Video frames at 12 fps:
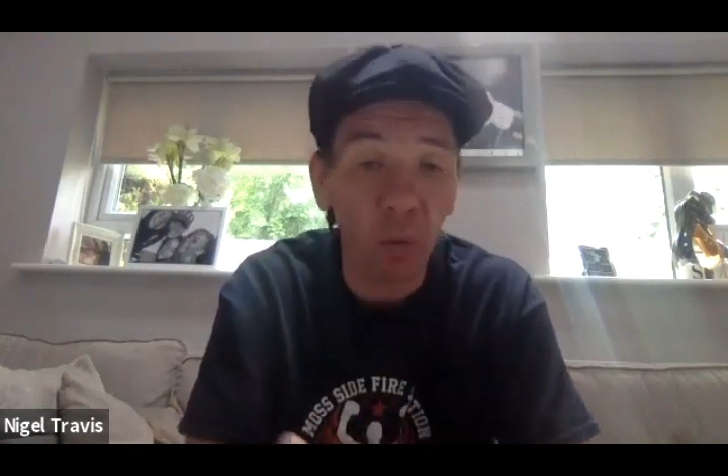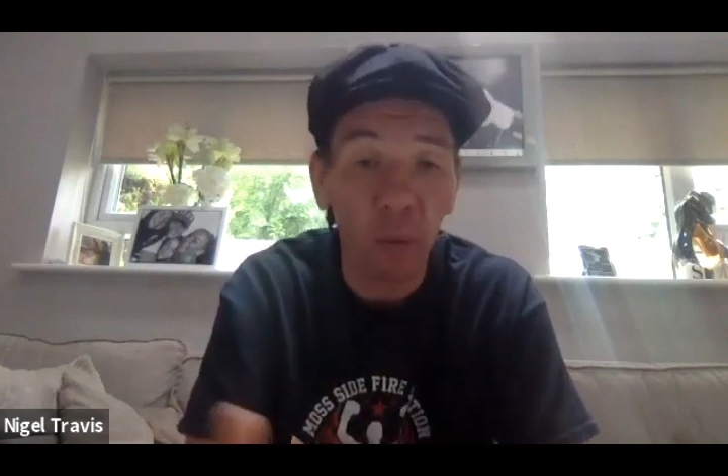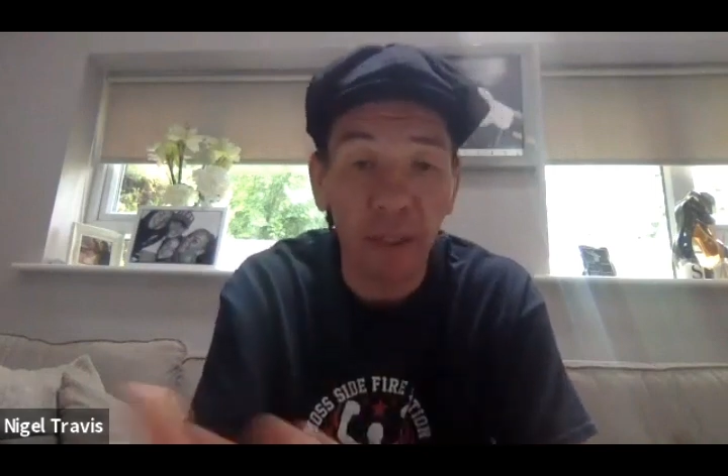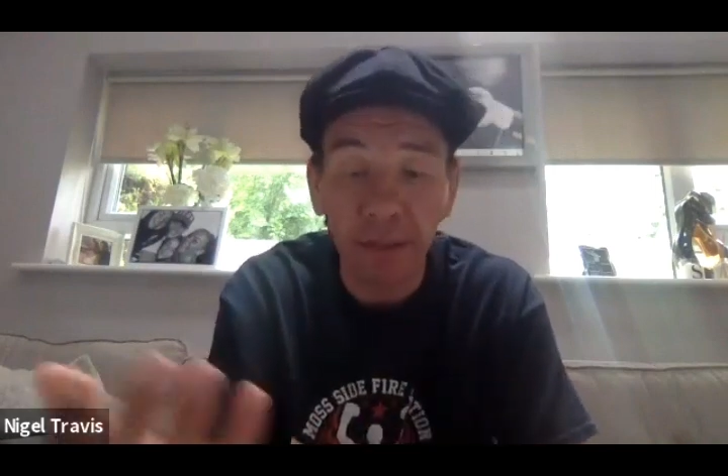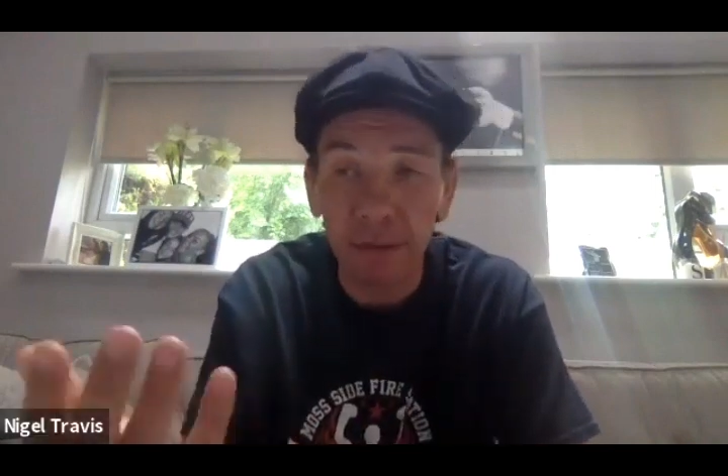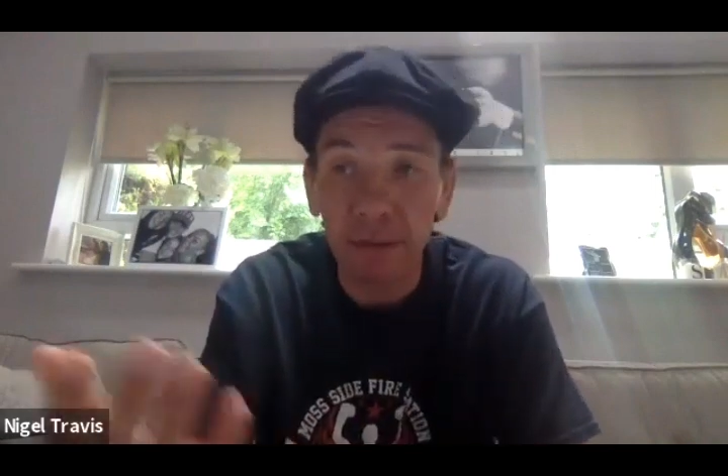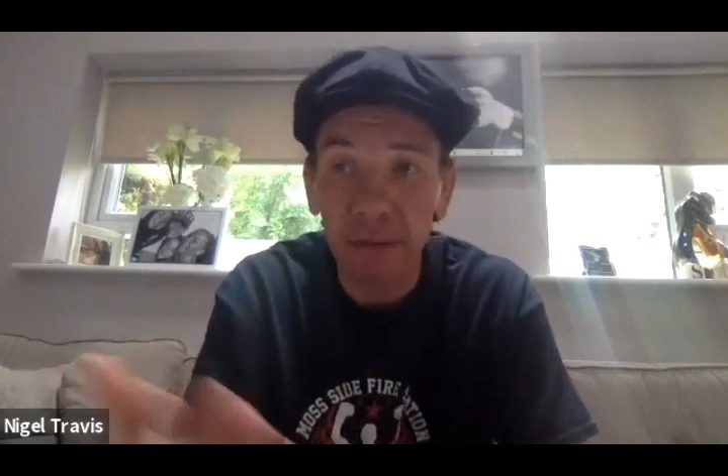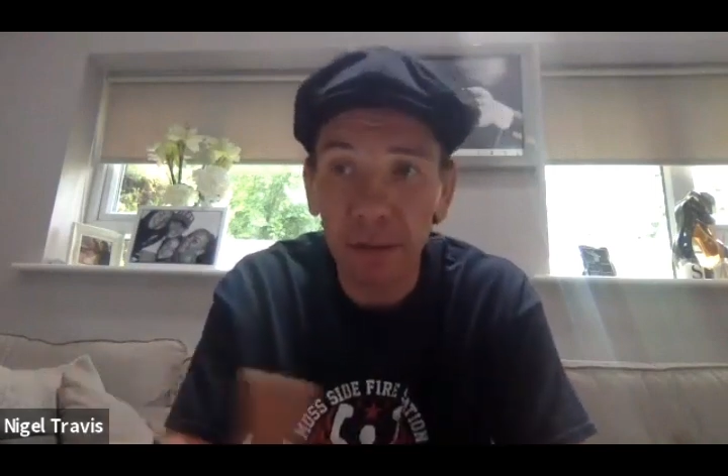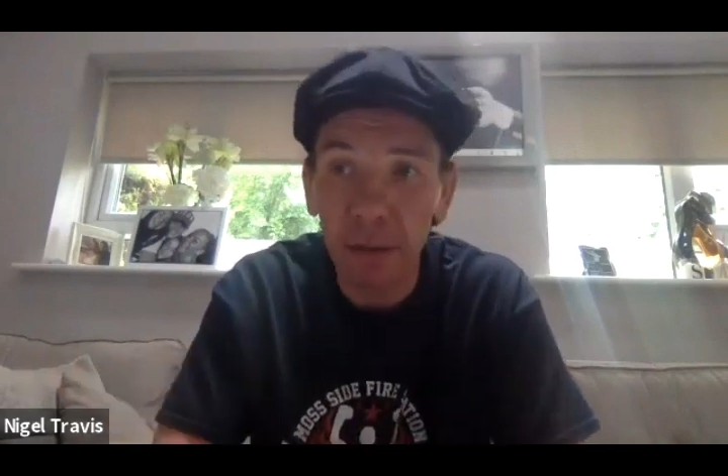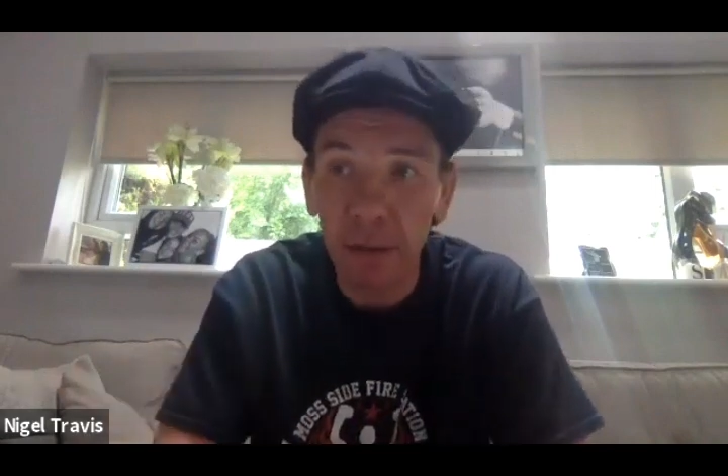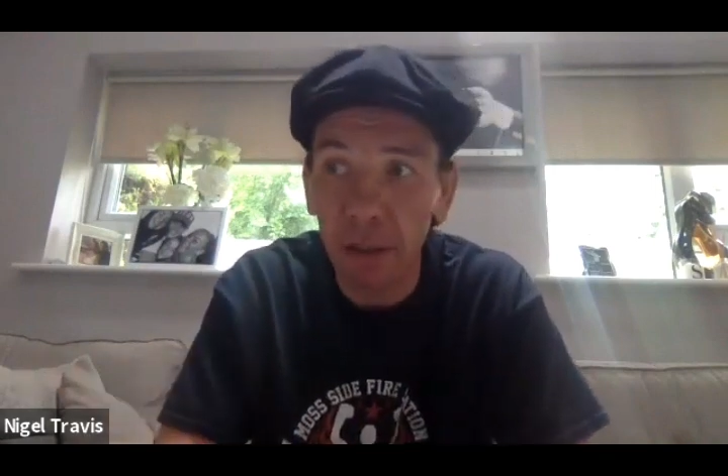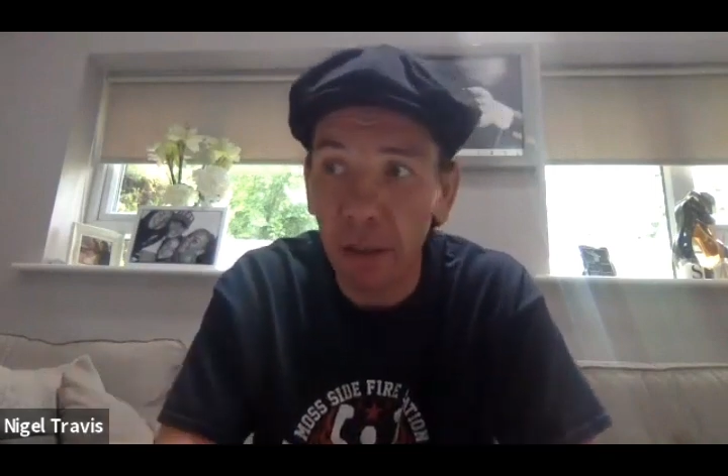when
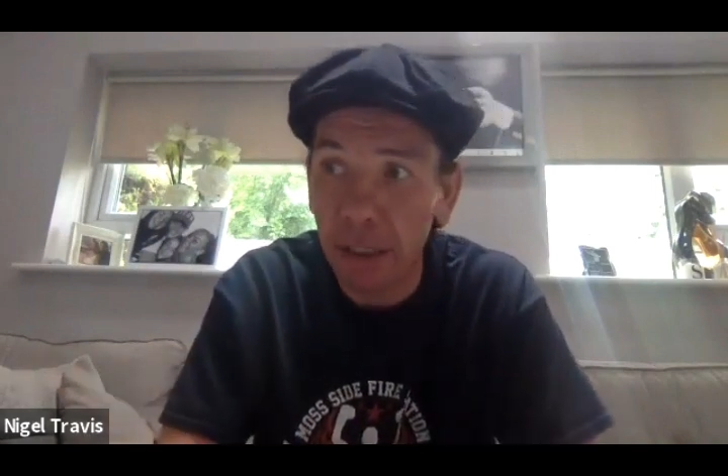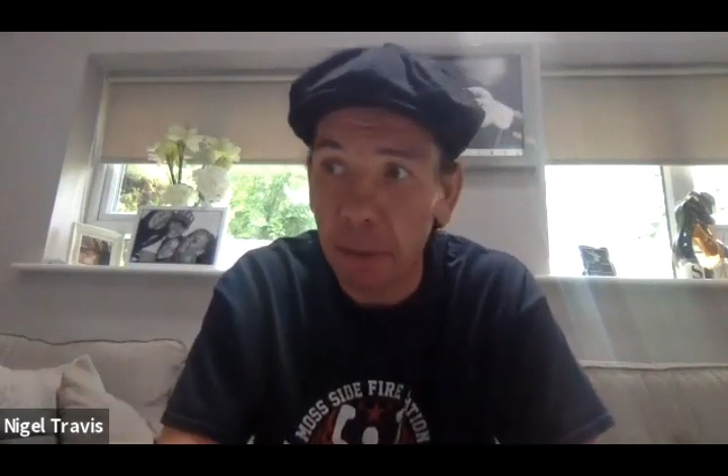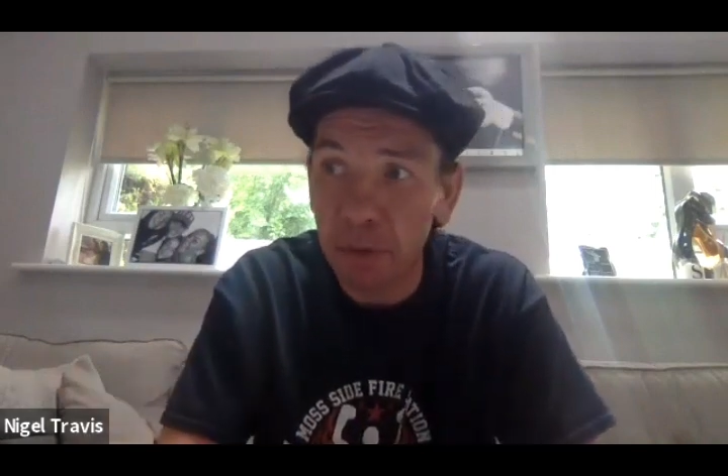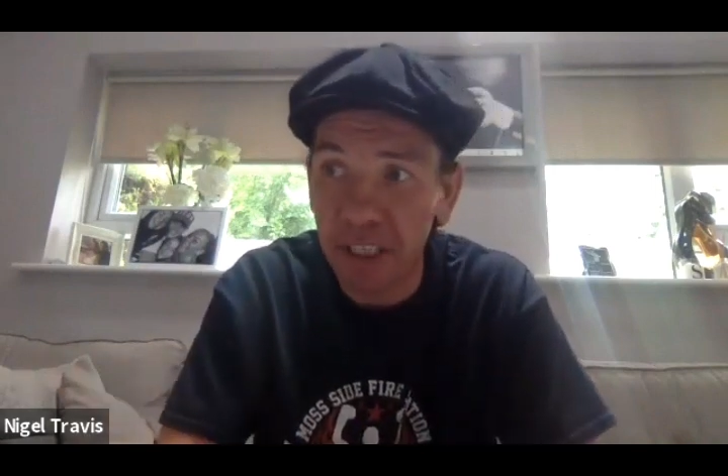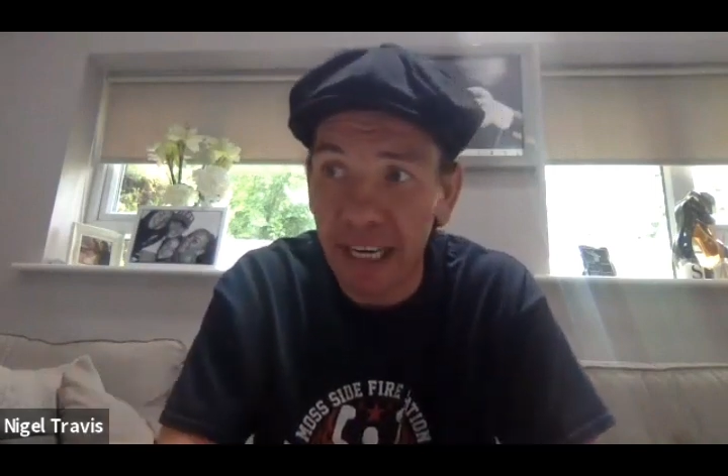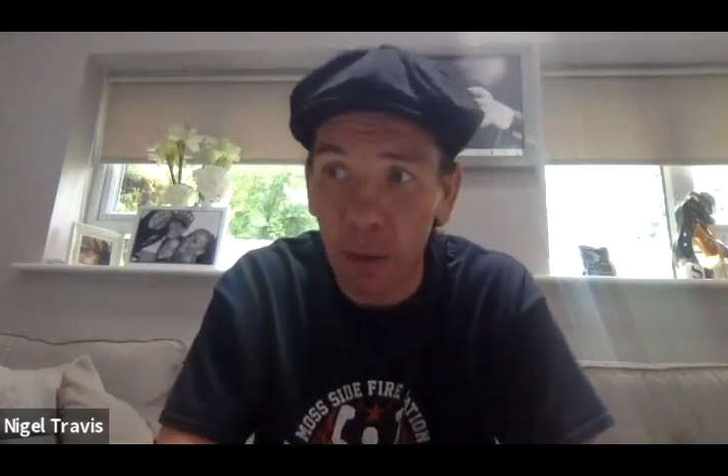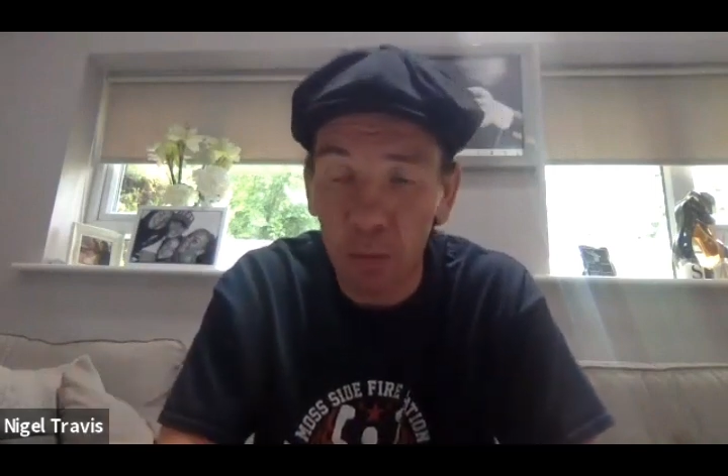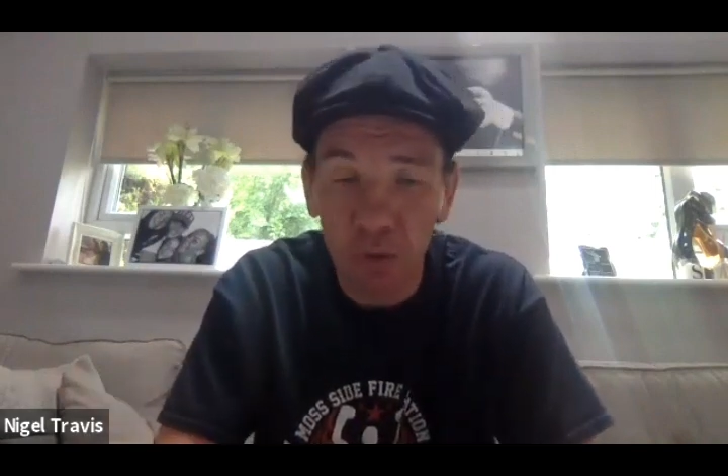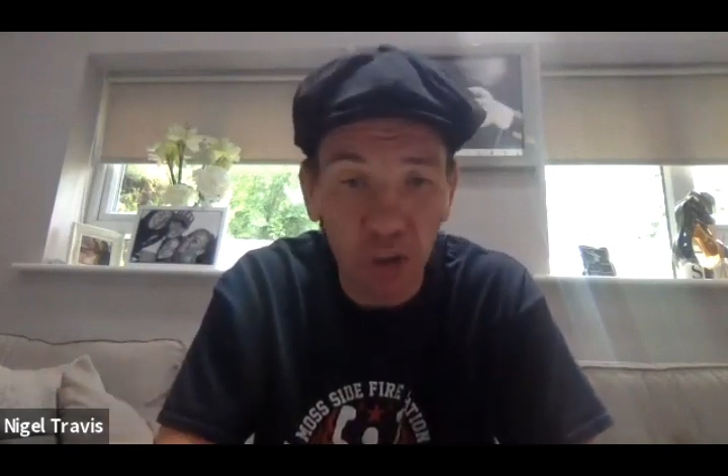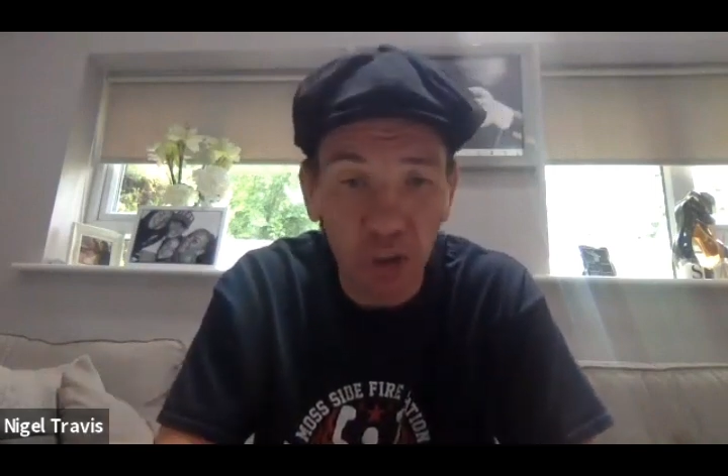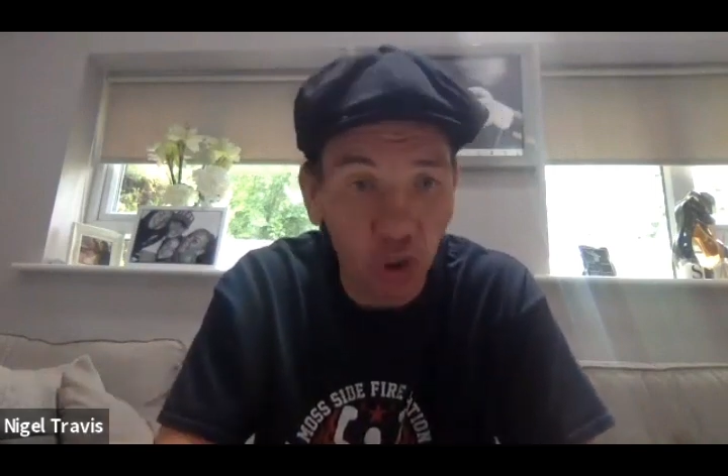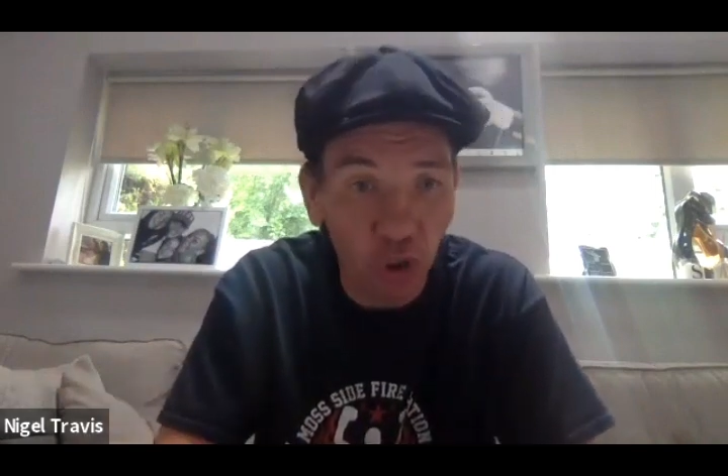it was announced
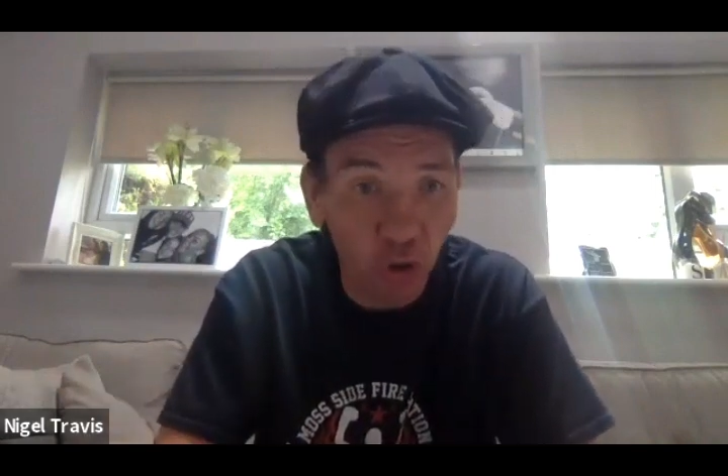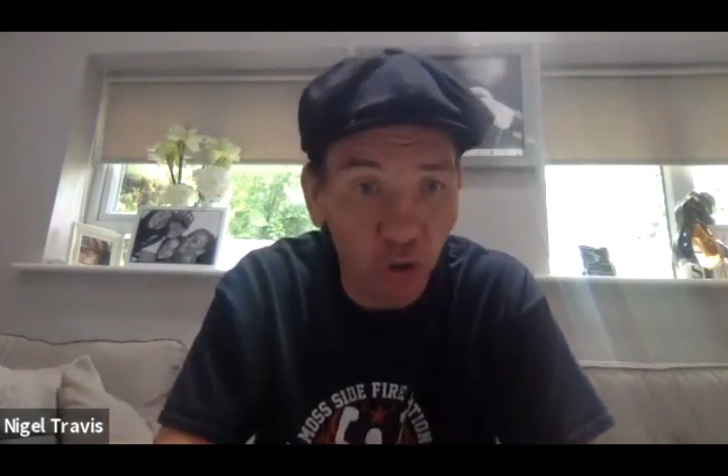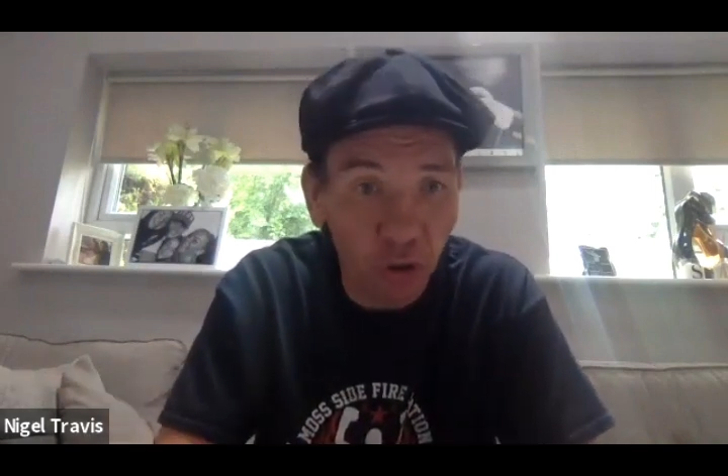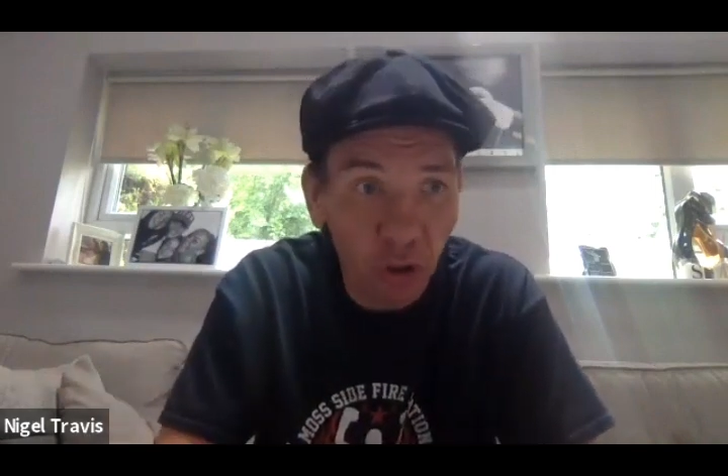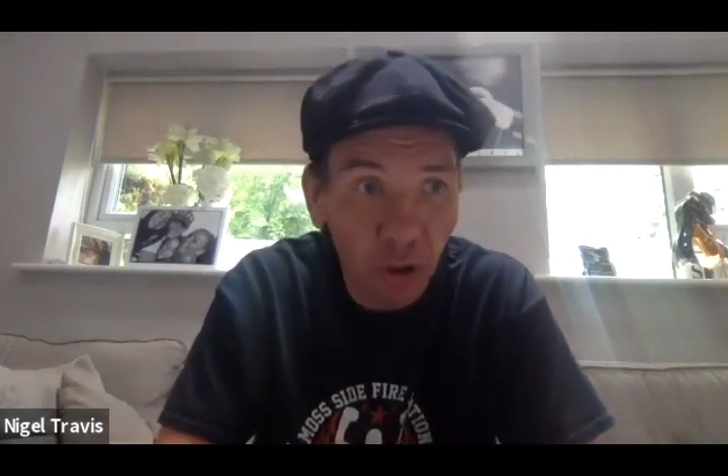that you could